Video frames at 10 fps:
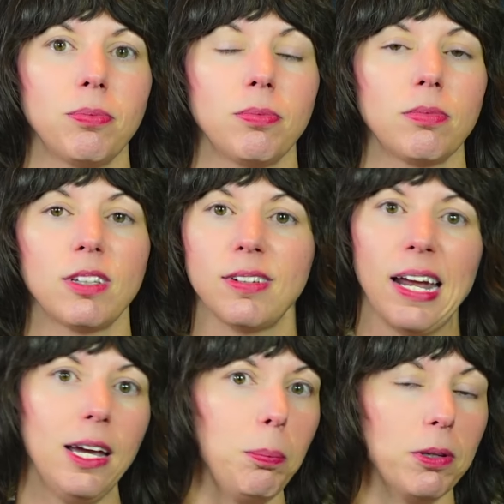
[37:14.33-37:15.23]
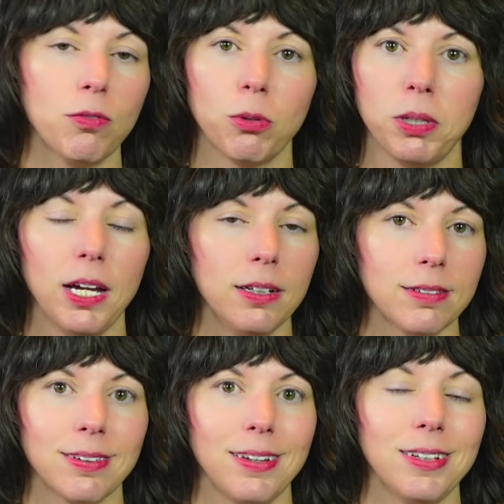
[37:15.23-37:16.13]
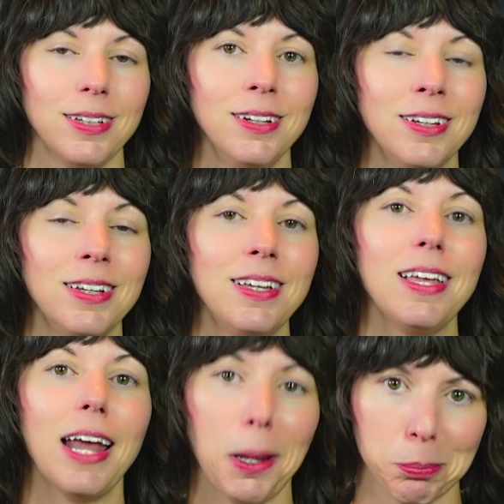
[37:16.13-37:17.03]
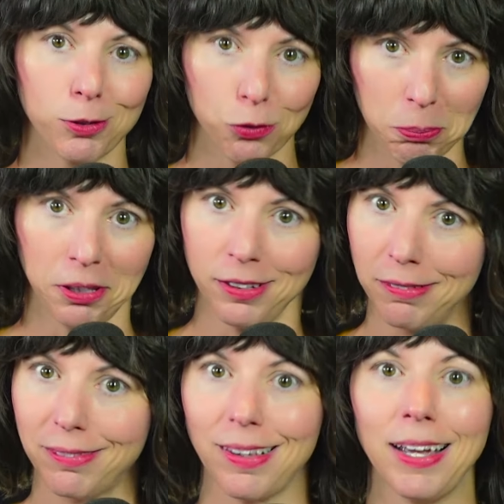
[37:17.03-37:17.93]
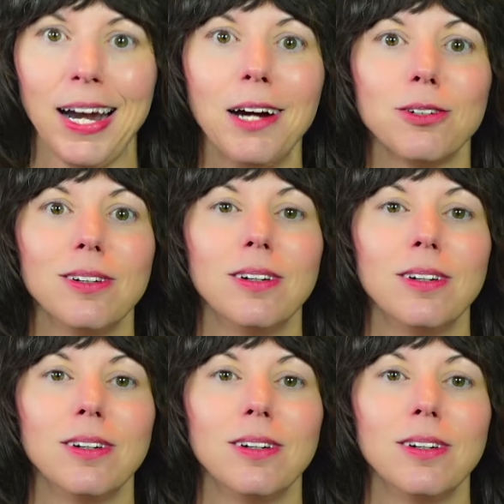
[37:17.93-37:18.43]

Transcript: It doesn't happen from the outside in. It happens from the inside out.